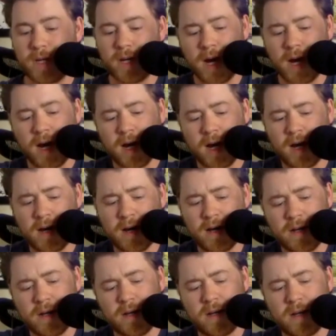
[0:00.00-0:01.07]

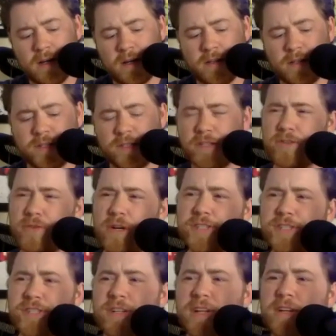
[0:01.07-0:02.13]
That's a good
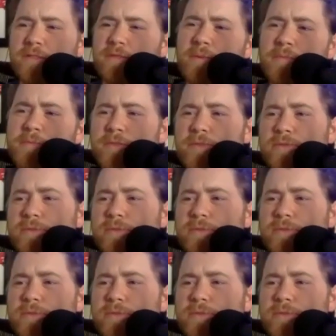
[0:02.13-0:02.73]
question. I don't remember who